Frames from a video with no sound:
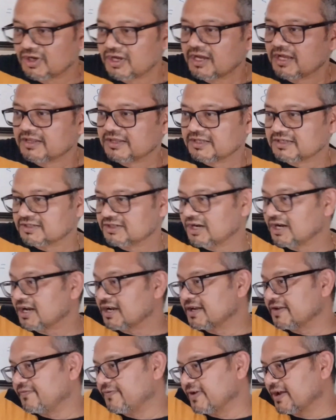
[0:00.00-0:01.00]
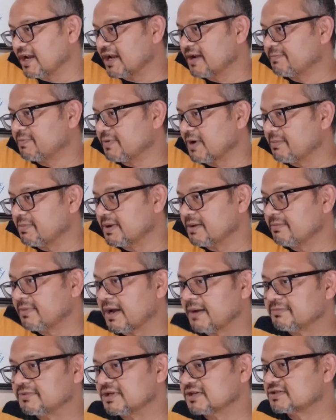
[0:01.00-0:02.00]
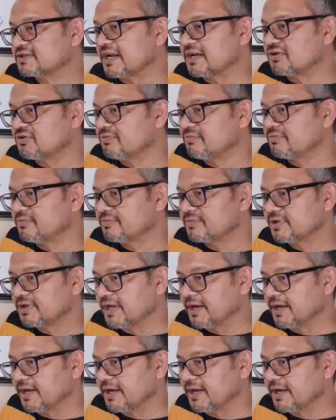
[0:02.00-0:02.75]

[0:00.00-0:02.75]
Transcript: This is not a difficult problem. I'm just trying to. Yeah.